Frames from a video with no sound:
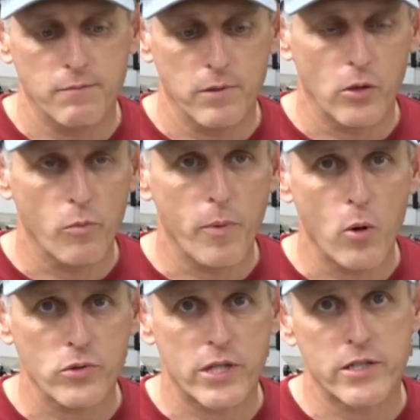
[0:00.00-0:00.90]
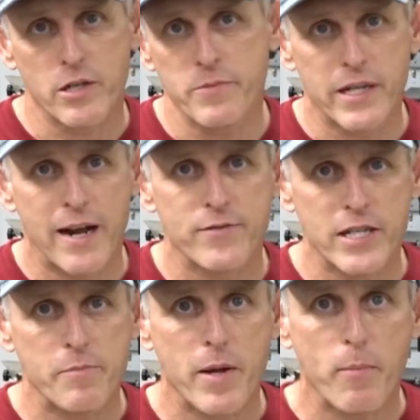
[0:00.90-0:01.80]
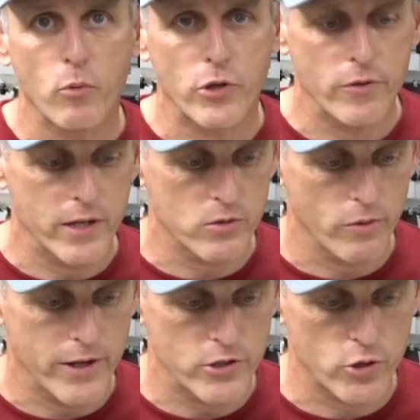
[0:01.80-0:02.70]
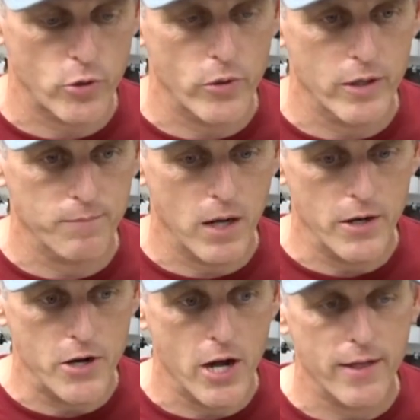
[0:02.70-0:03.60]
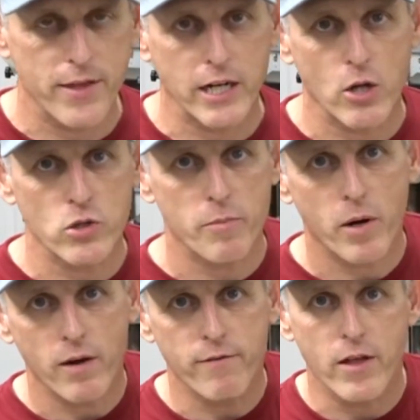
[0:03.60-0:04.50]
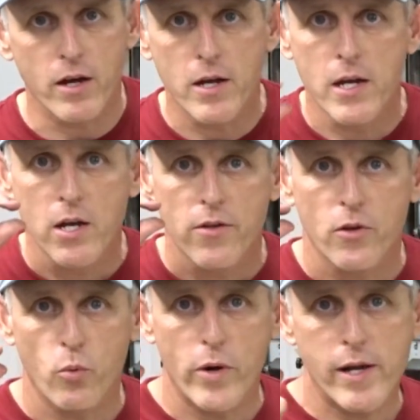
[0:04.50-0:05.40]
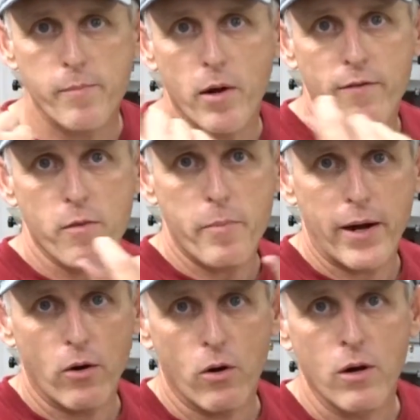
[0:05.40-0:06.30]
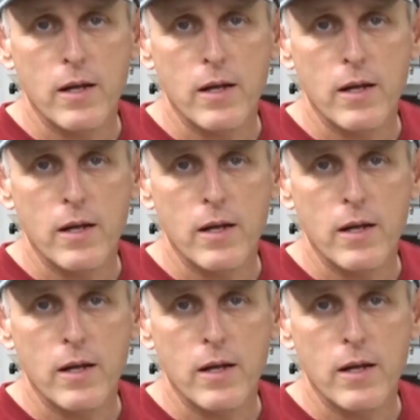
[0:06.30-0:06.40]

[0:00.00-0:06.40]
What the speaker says: little bolt systems, and I've seen people do this where they screw a nut that goes above the rib of the barrel,